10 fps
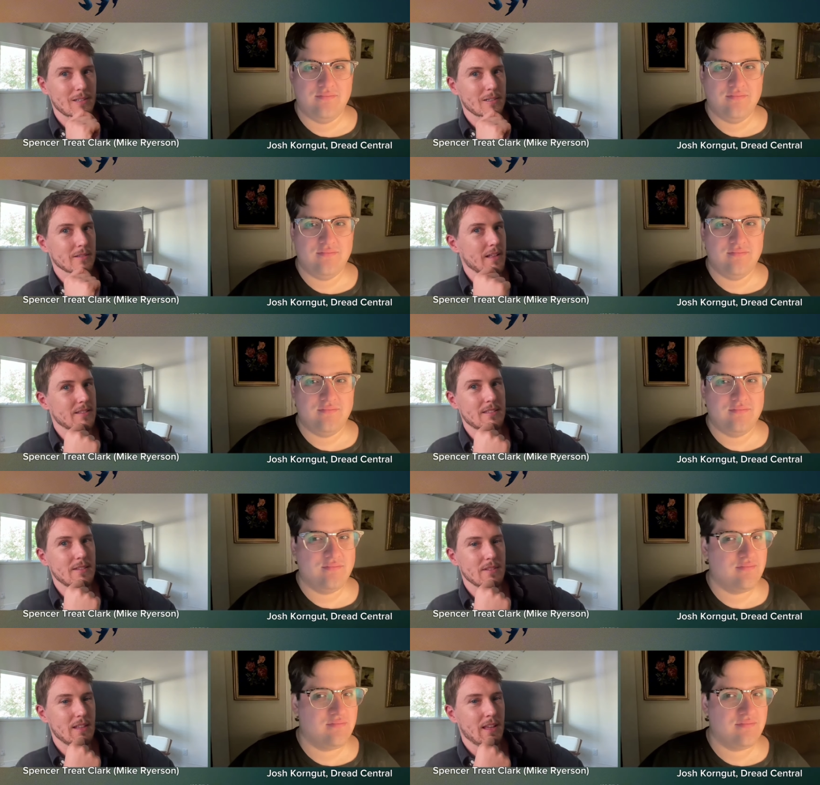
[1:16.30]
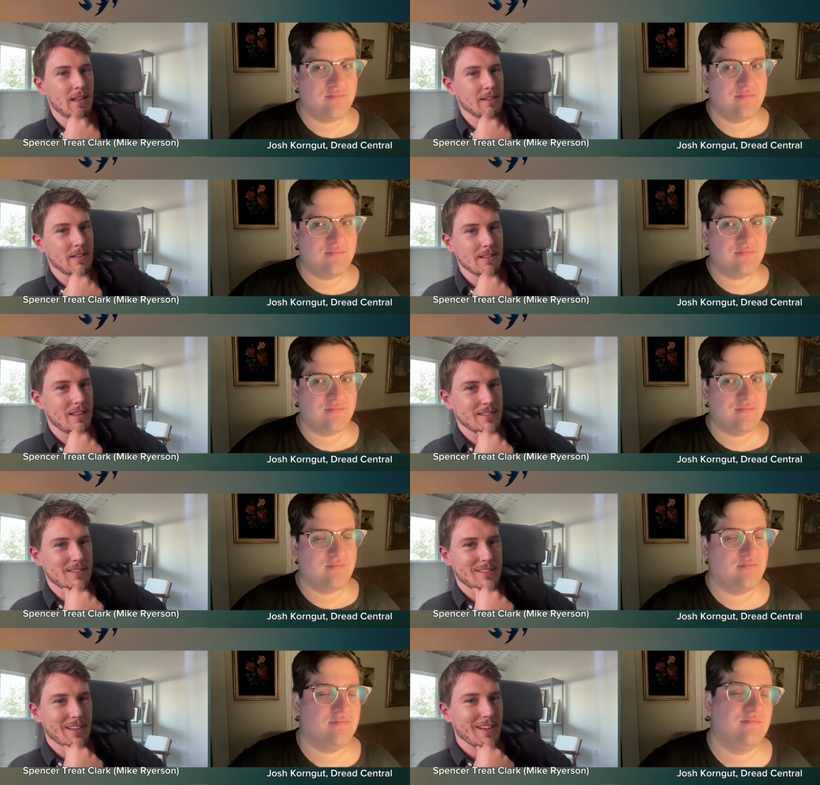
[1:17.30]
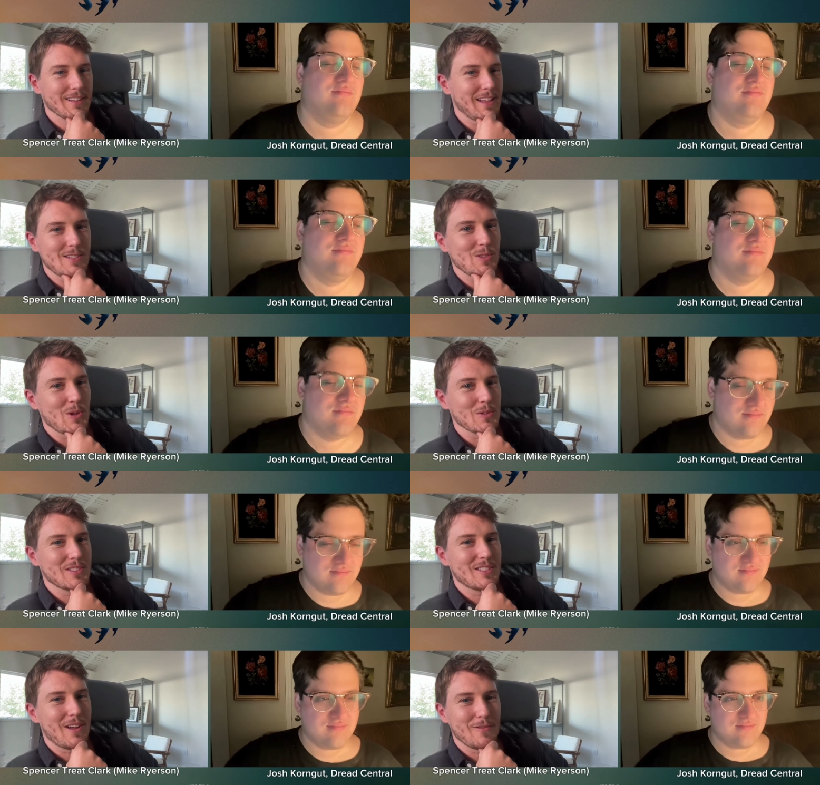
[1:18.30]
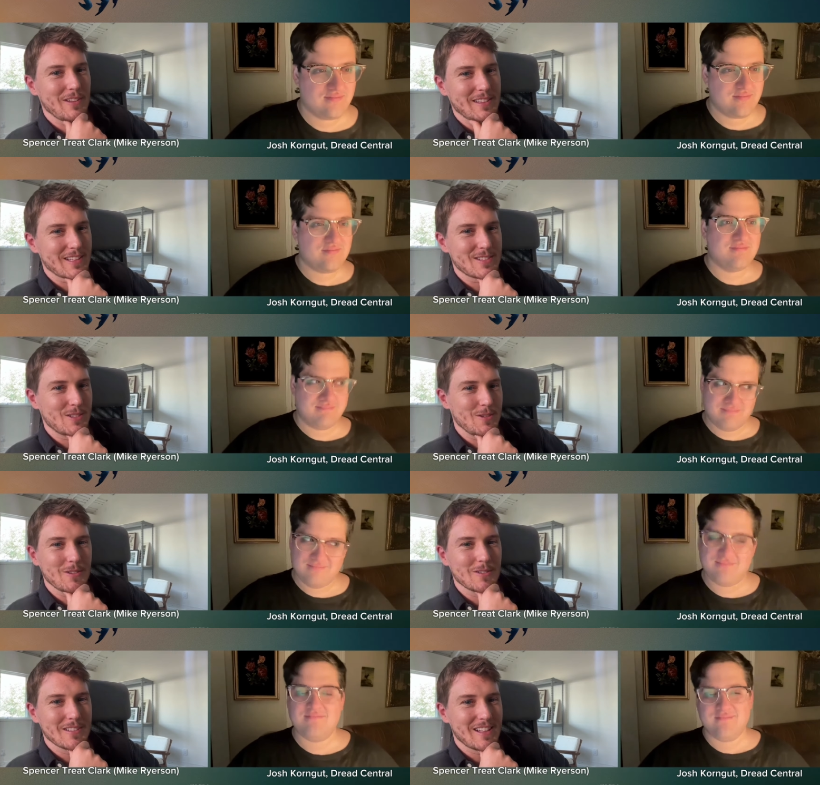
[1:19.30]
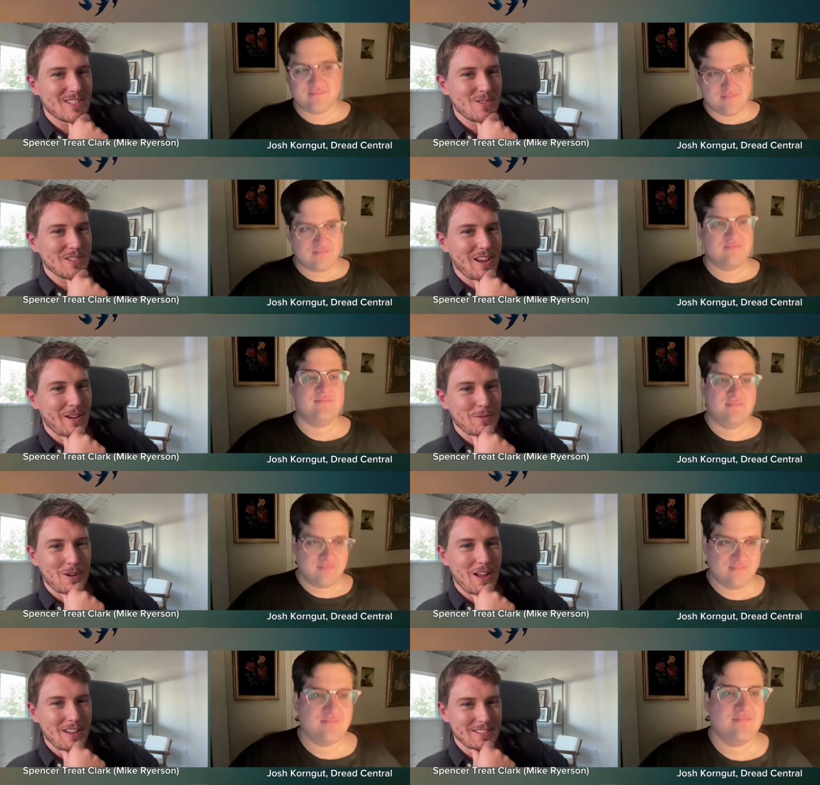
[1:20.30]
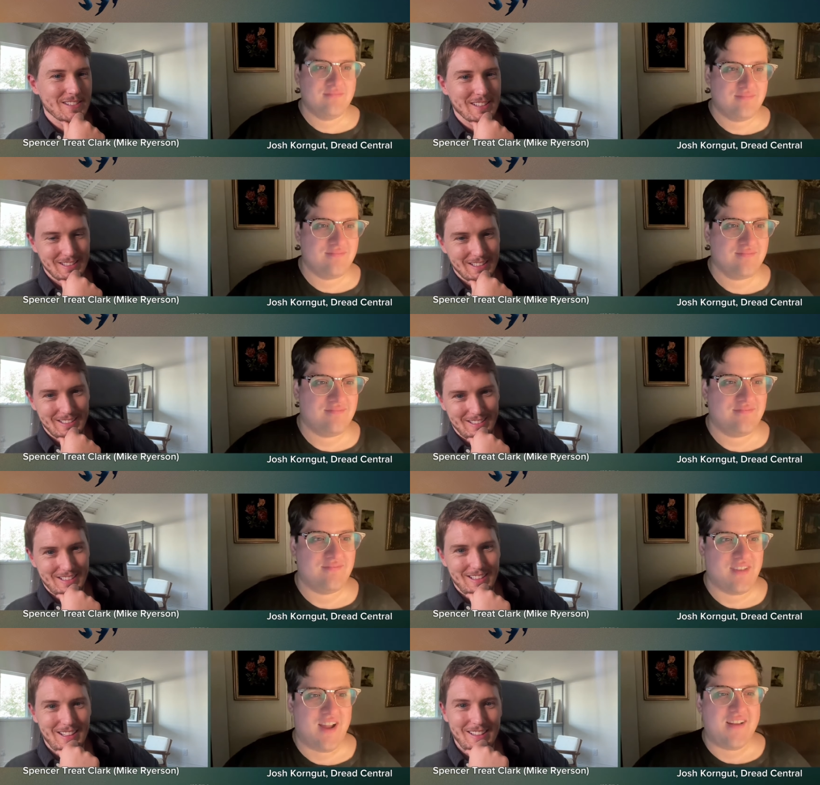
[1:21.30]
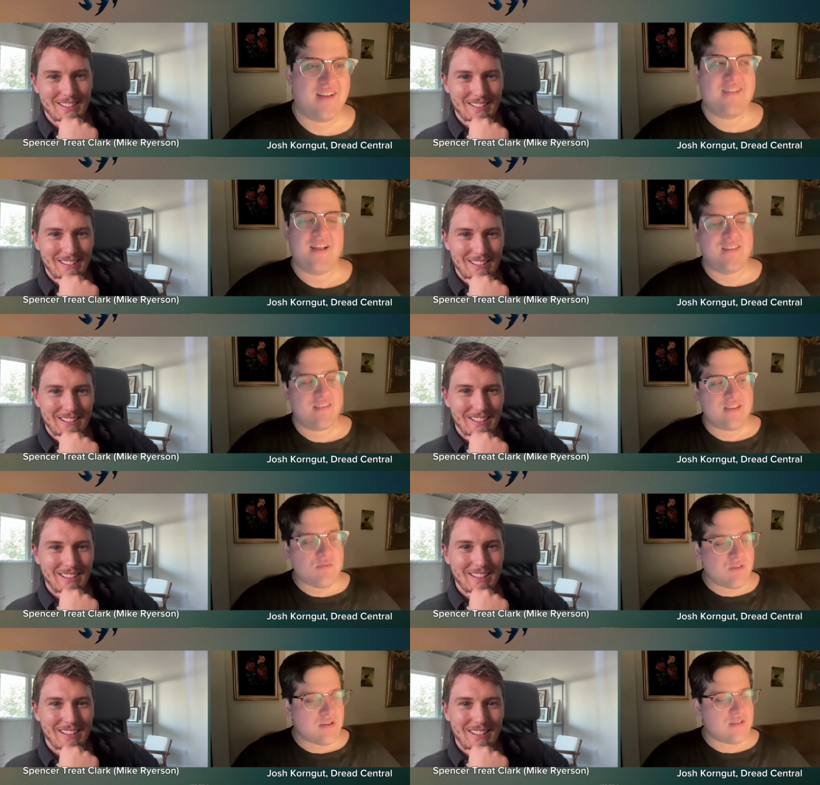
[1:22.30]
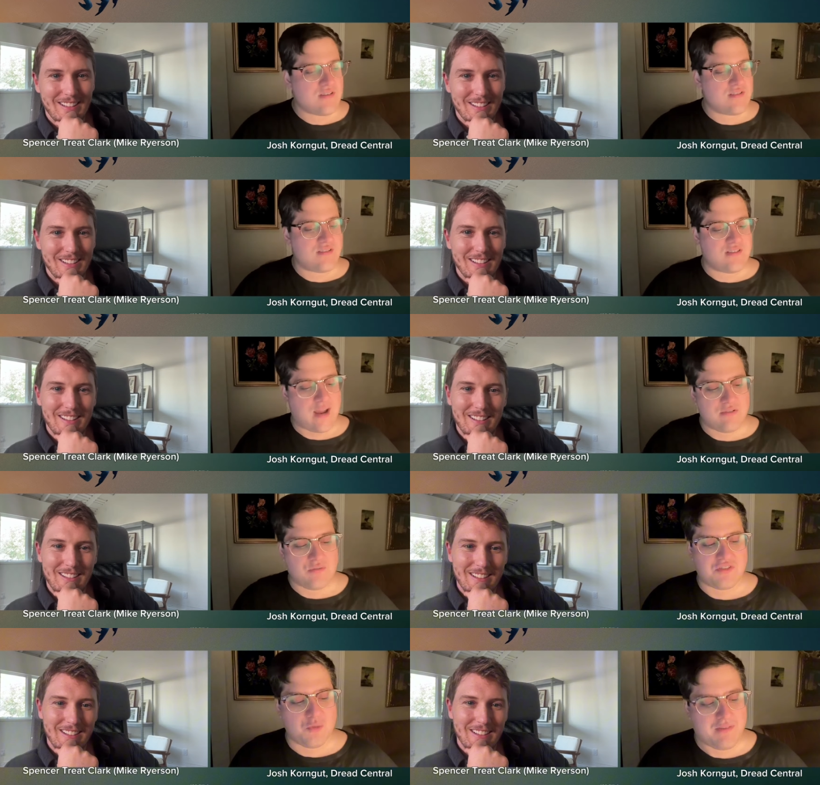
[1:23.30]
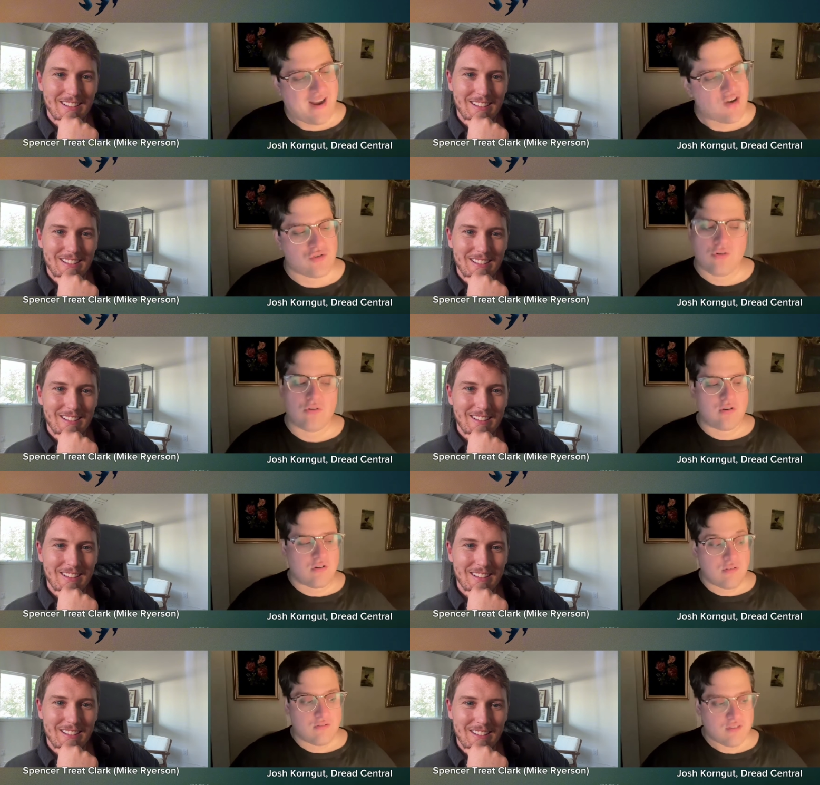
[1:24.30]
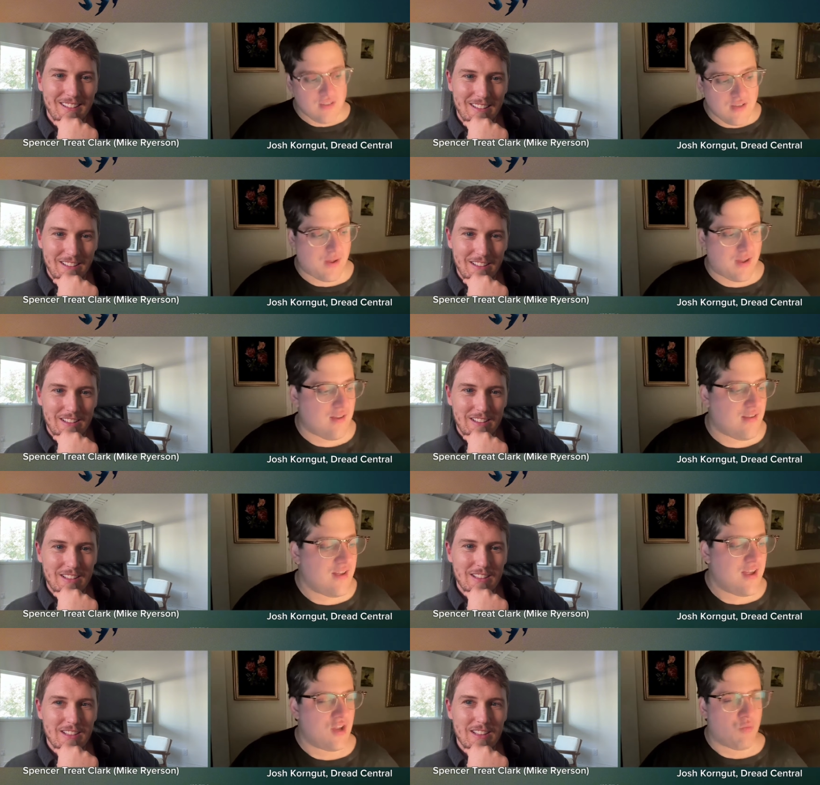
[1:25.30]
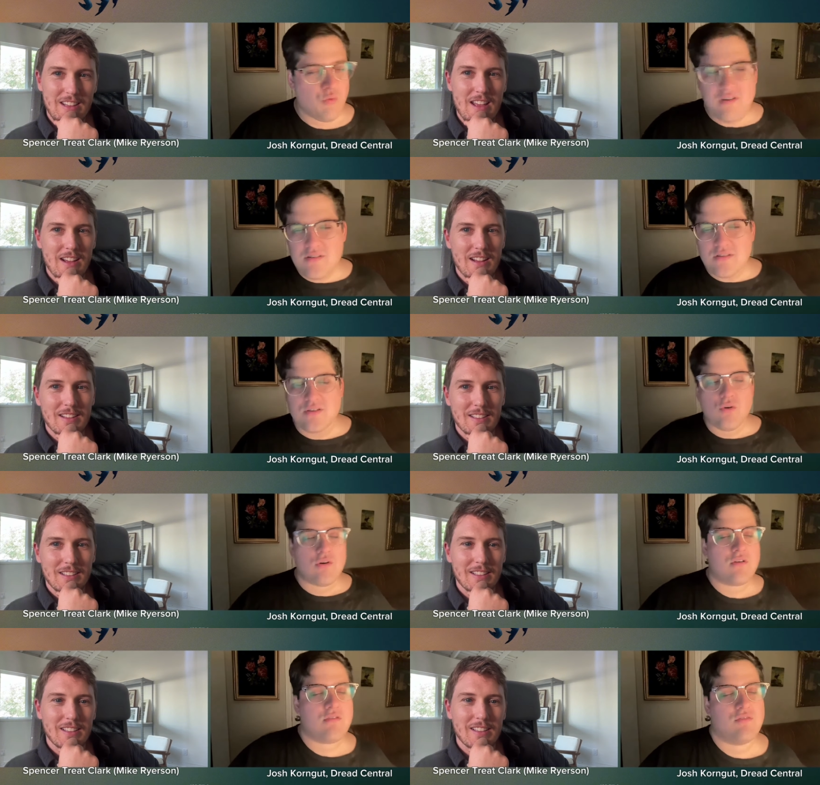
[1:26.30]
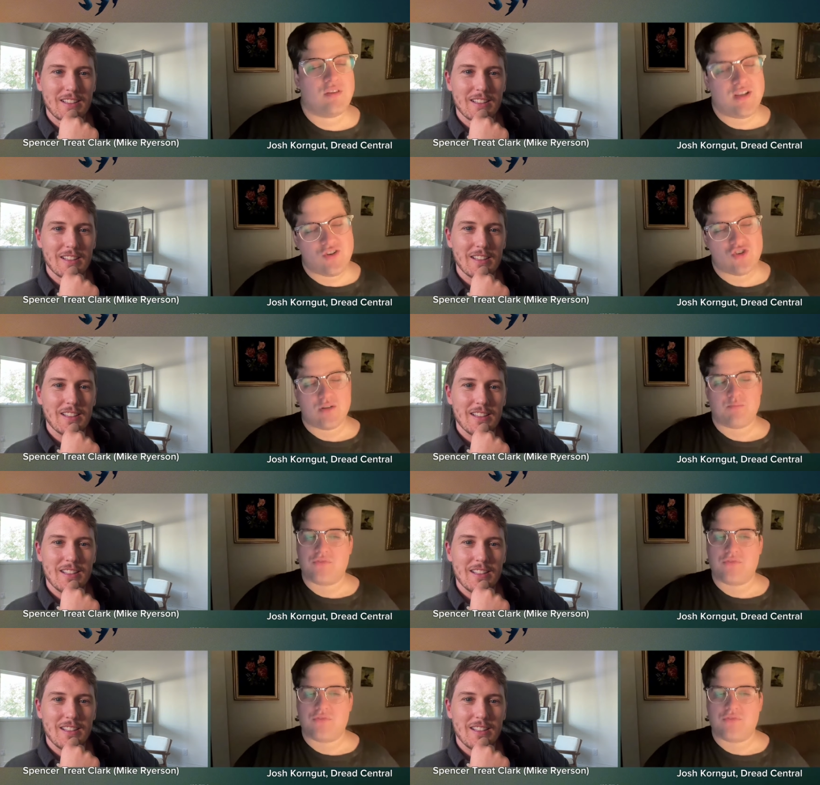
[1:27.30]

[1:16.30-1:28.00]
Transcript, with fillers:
Speaker 1: oh, that's Stephen King, like that's that's adult stuff, like that's too that's too scary for us.
Speaker 2: Yeah, and this one dabbles with supernatural horror really well. What yeah. is your relationship